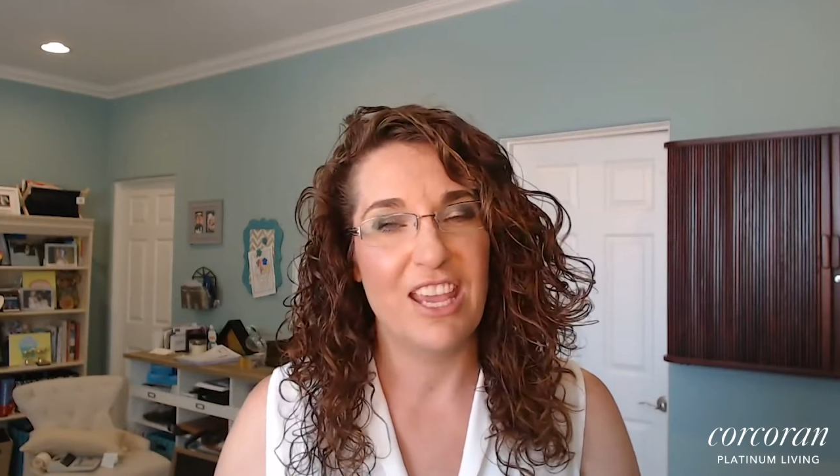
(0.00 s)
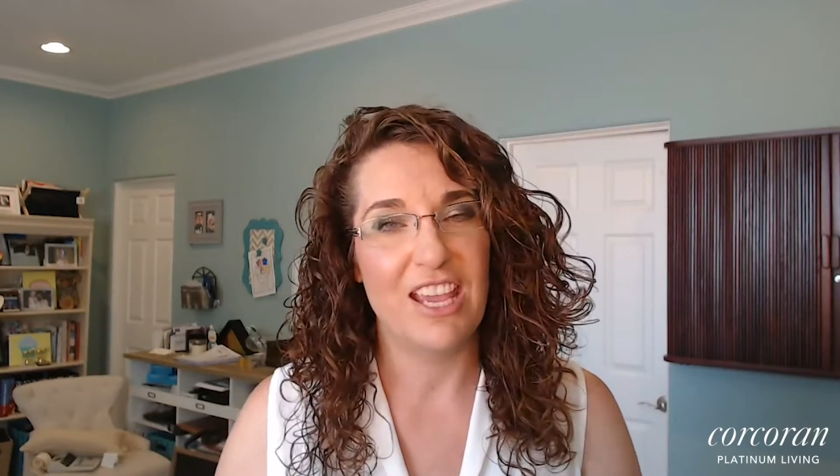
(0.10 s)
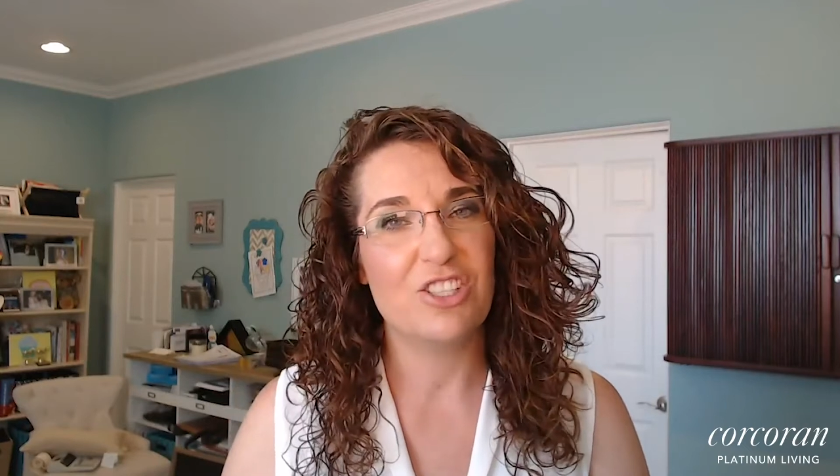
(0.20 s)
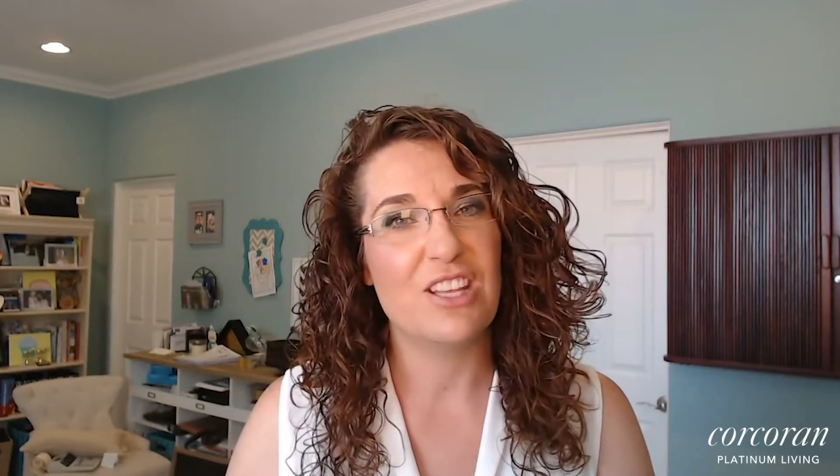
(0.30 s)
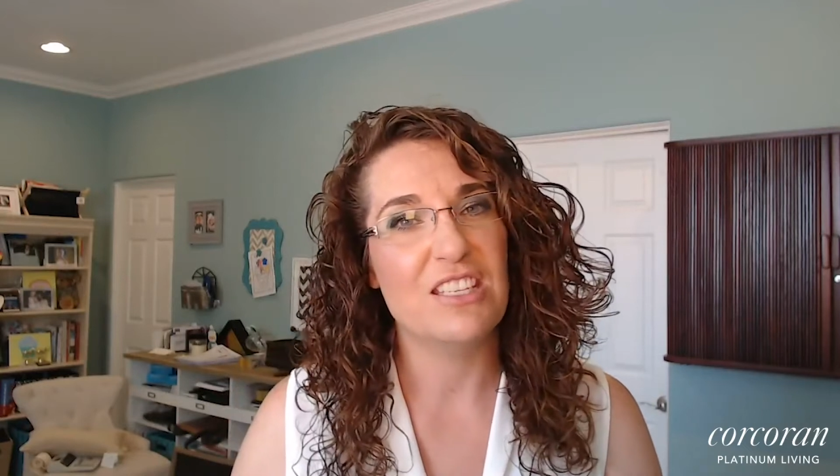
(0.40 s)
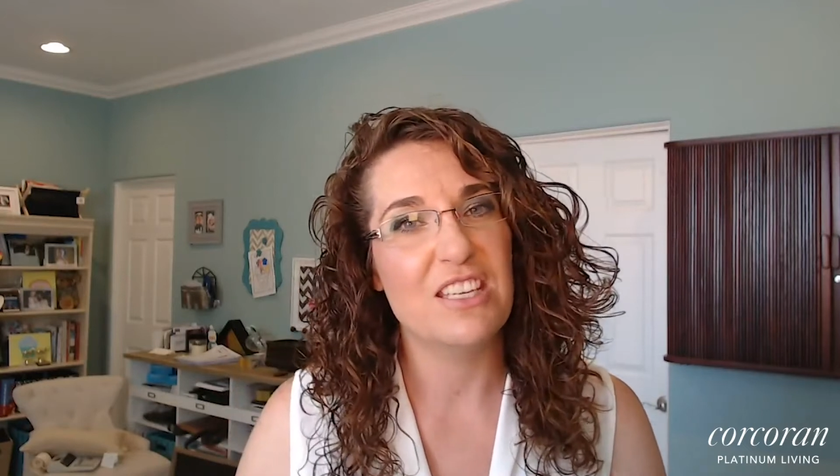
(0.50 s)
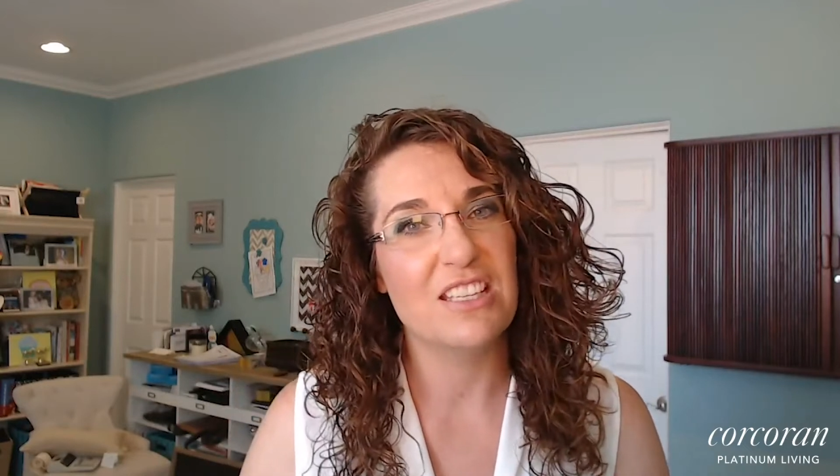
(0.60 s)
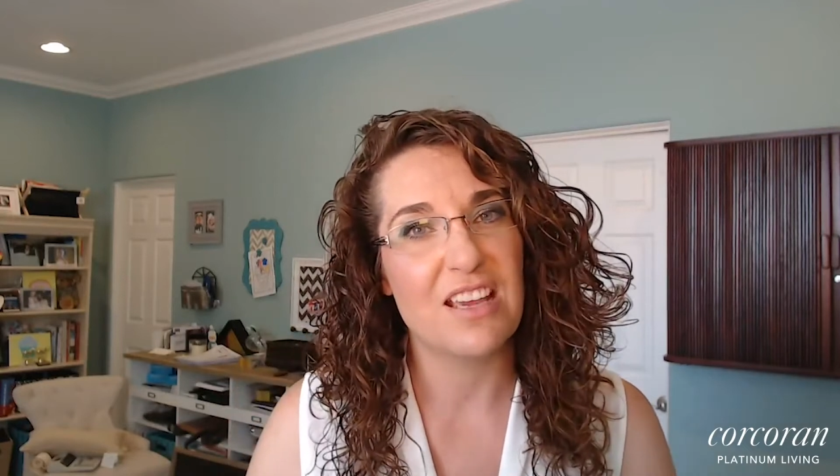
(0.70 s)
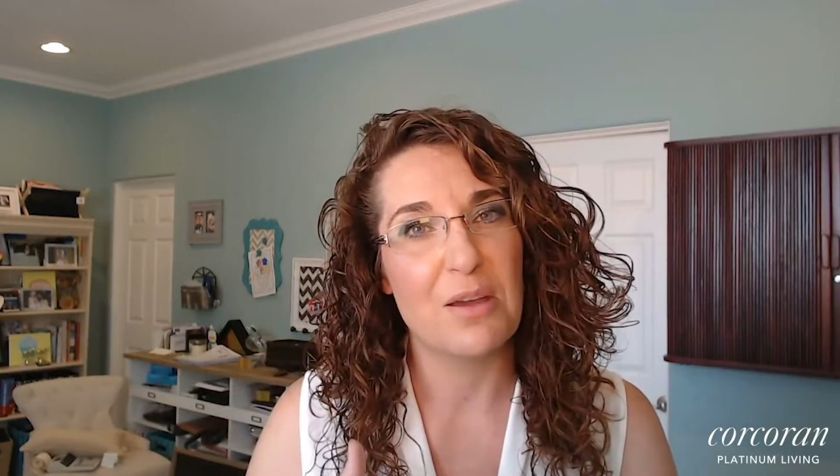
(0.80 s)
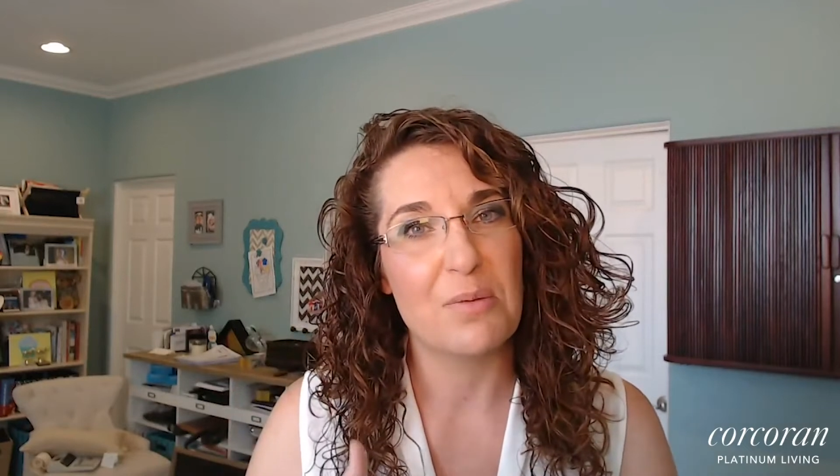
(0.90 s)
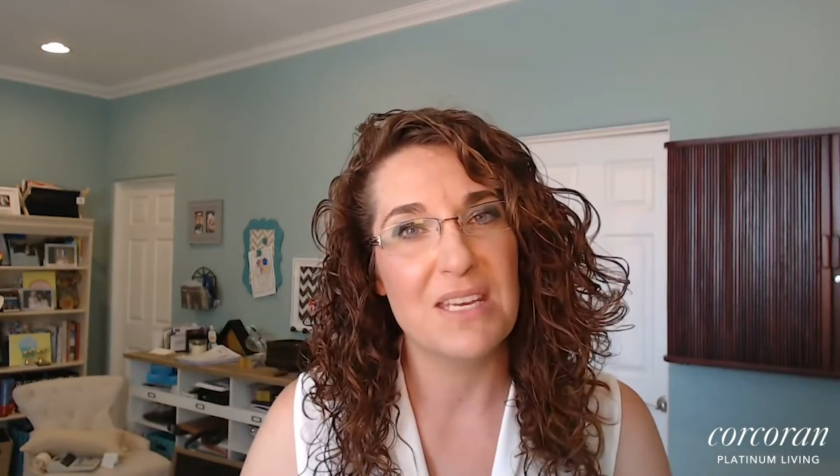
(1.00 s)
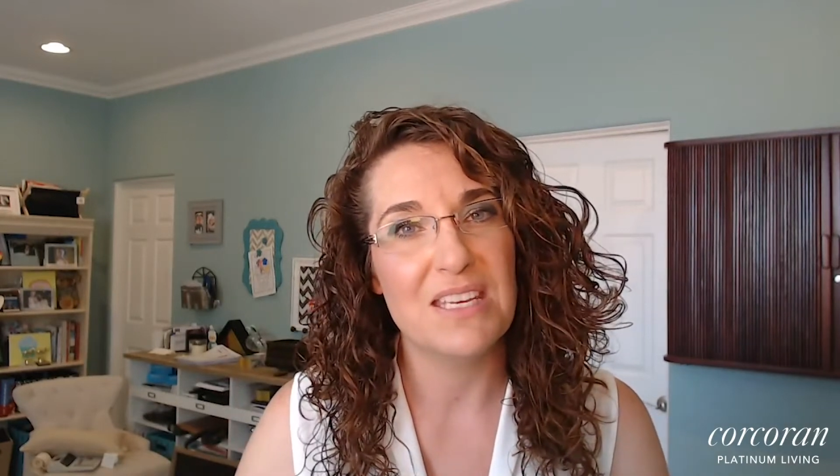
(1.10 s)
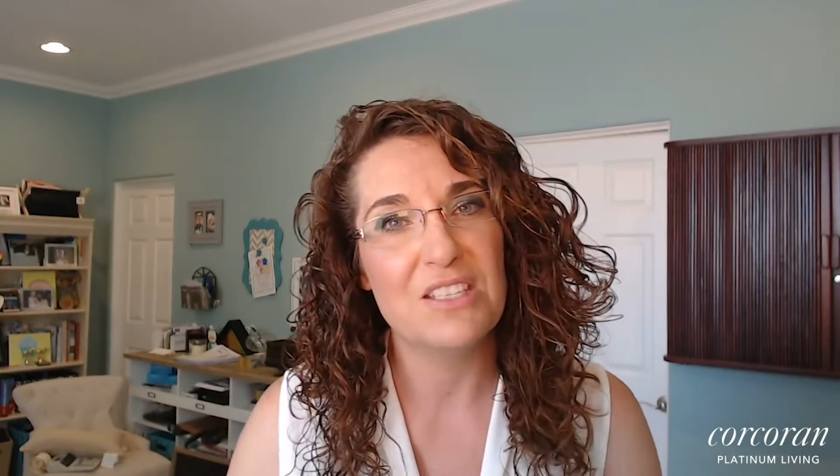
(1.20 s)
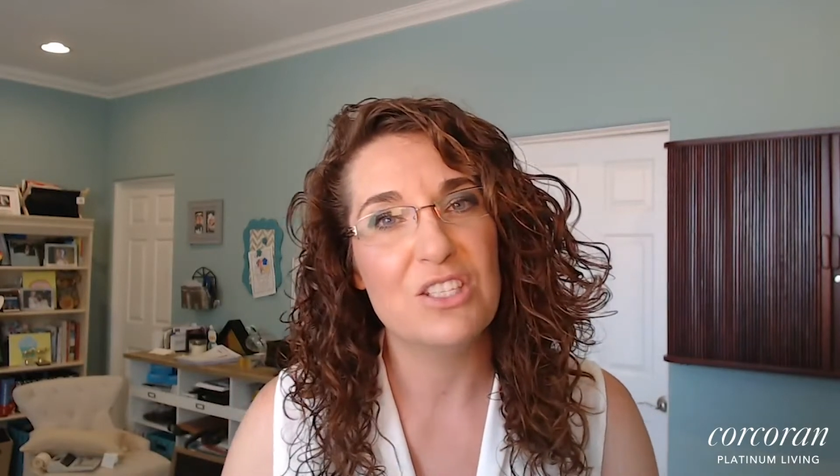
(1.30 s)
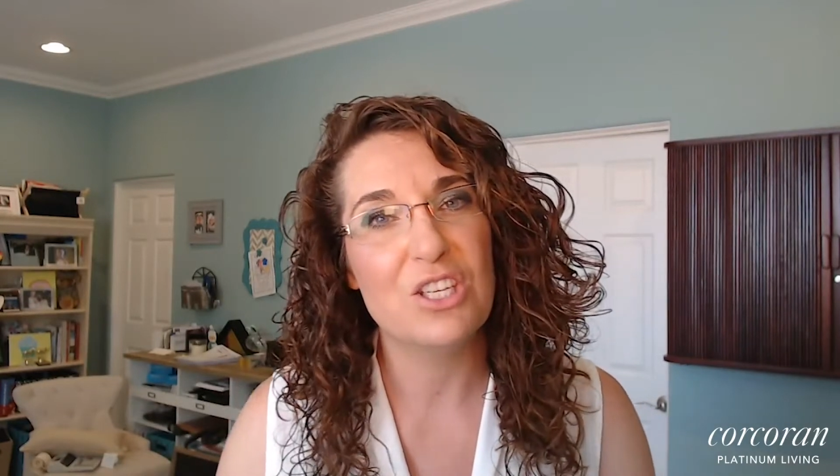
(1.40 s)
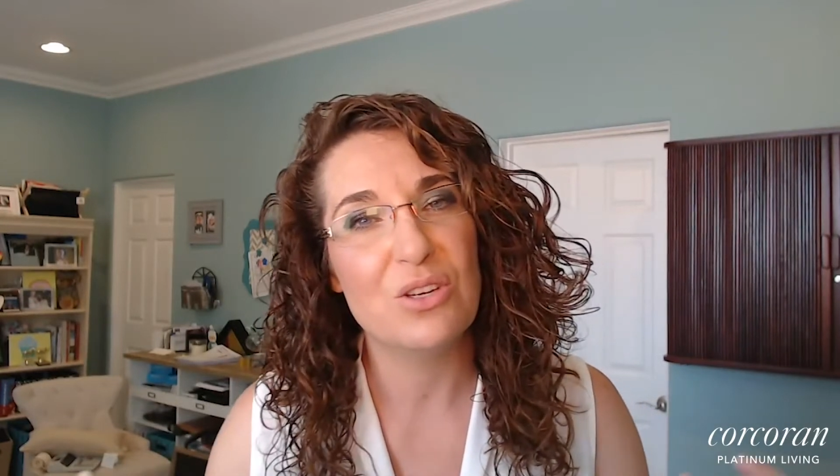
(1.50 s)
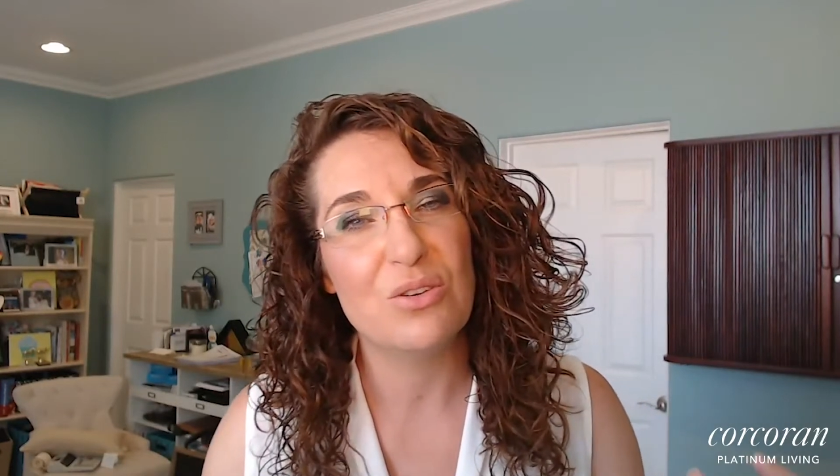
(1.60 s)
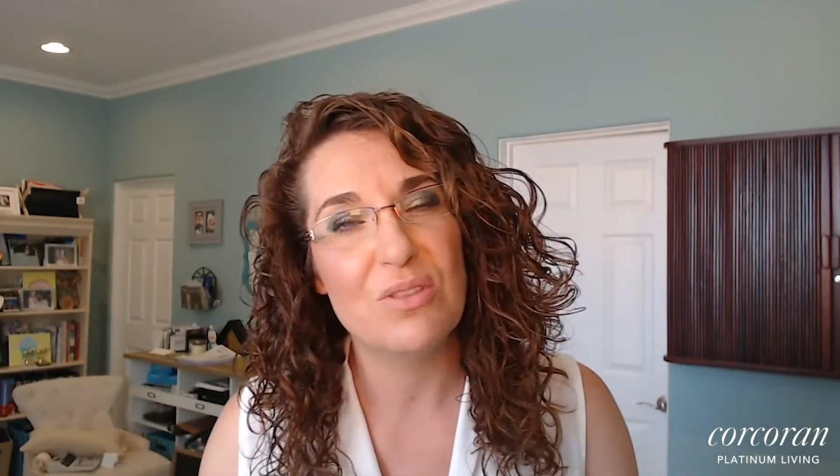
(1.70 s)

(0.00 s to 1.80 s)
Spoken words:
cash that does come into